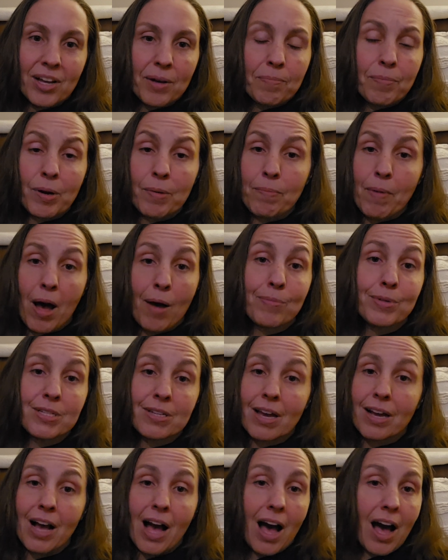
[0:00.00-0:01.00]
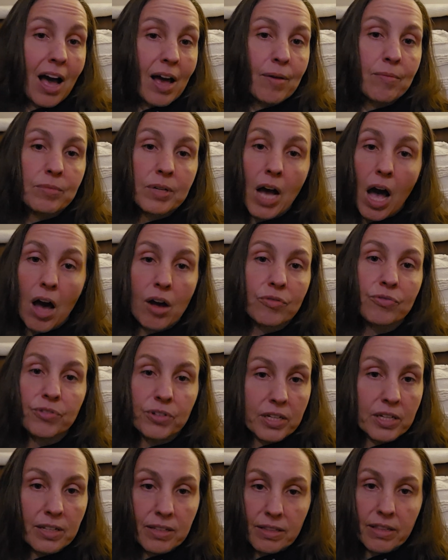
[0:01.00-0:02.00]
but mom is like, I'm
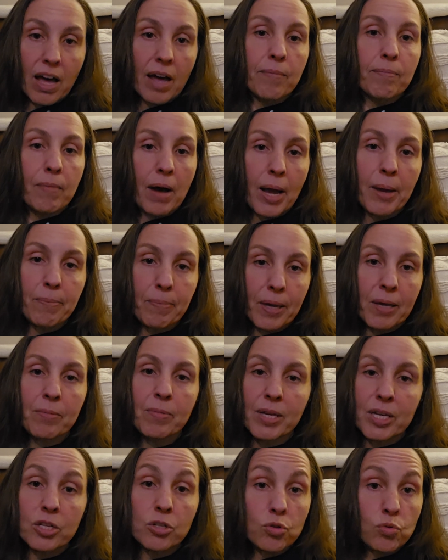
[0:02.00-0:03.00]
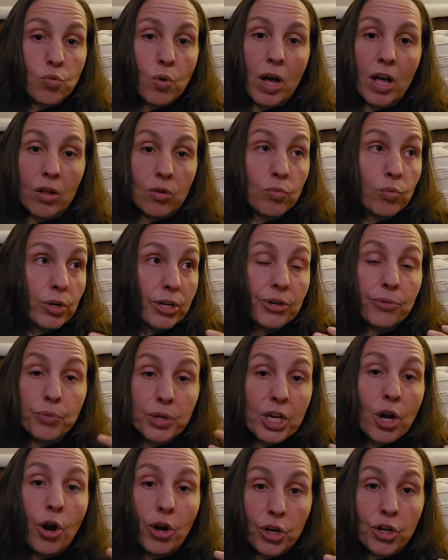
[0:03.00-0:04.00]
confident that my baby is well,
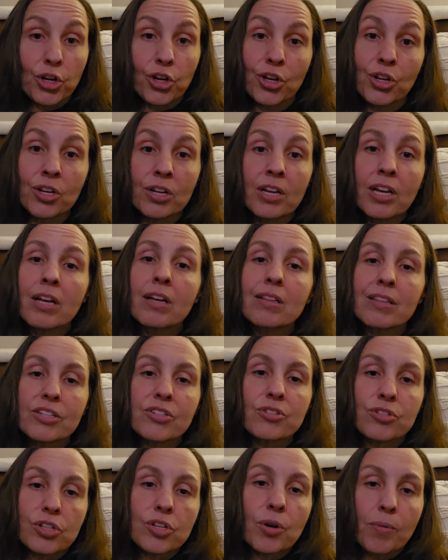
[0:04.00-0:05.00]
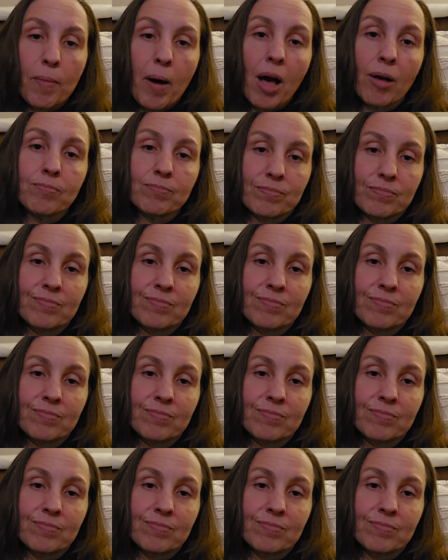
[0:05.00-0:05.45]
we are good, listen to your mom.